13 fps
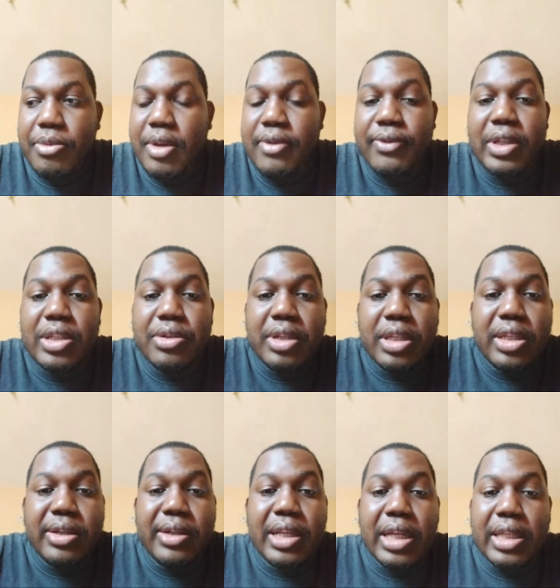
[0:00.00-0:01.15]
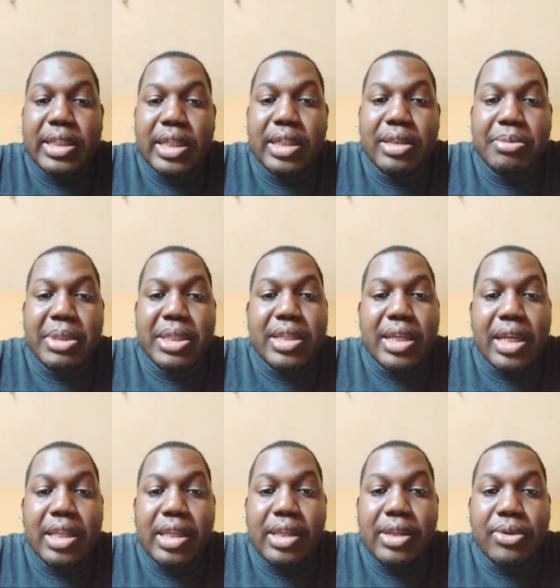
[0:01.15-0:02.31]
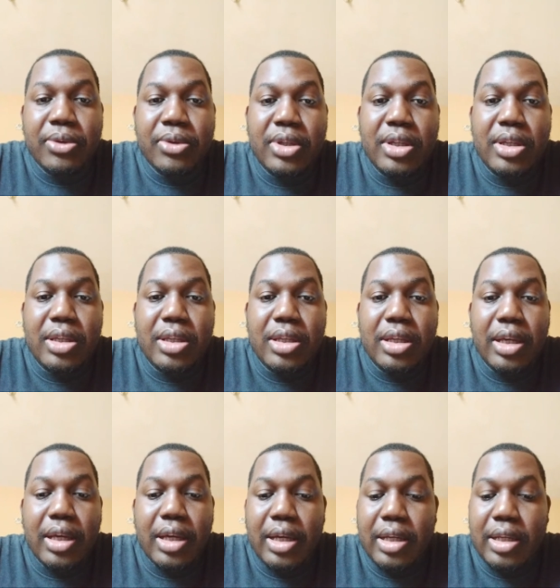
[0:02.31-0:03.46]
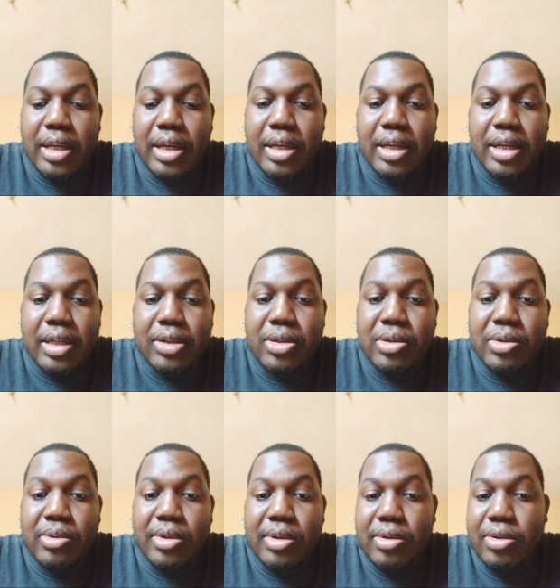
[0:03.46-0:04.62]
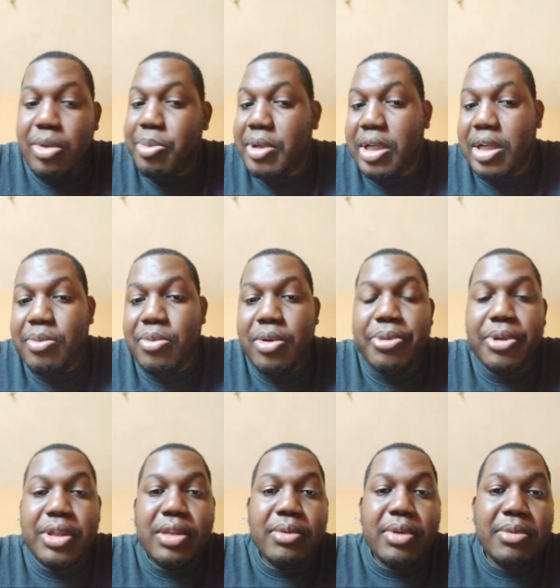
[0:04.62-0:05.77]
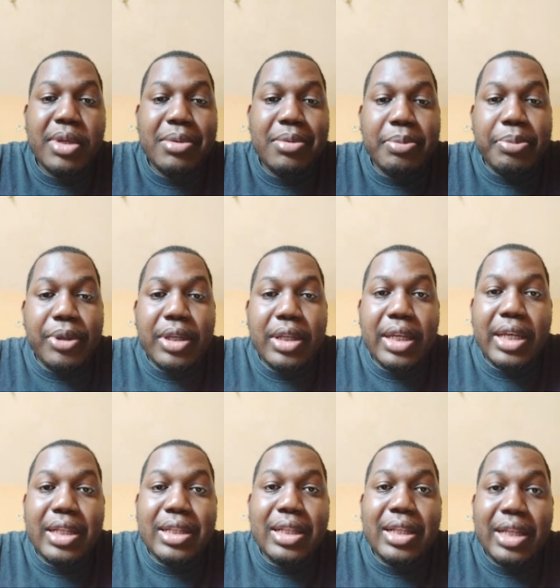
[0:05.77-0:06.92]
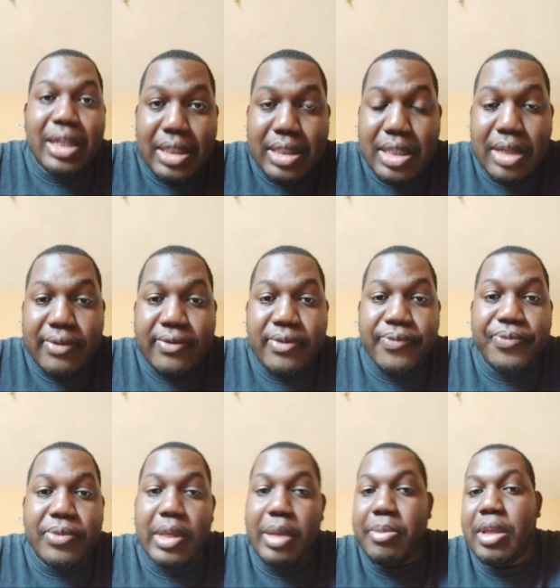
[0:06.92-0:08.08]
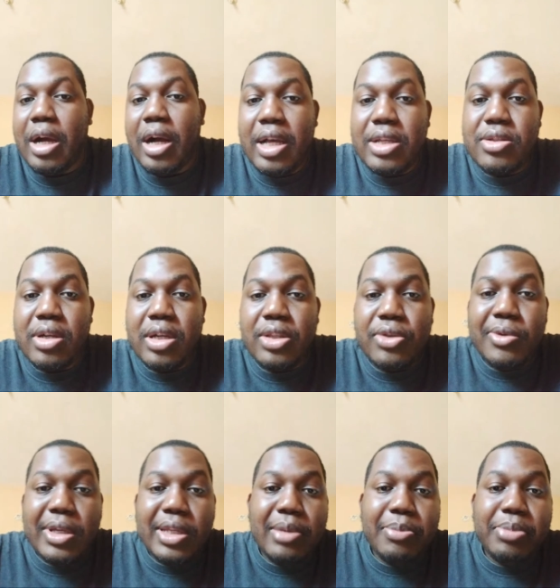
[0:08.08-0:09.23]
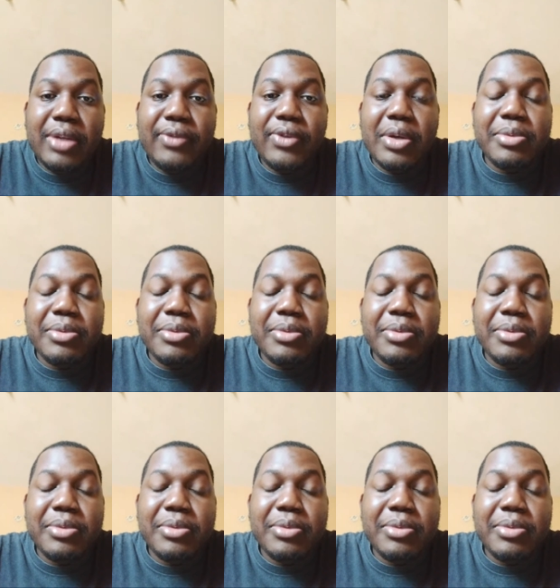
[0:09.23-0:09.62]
V3 equalizer, mid-side EQ, and couple of more plugins like Plugin Alliance have them also on UAD platform.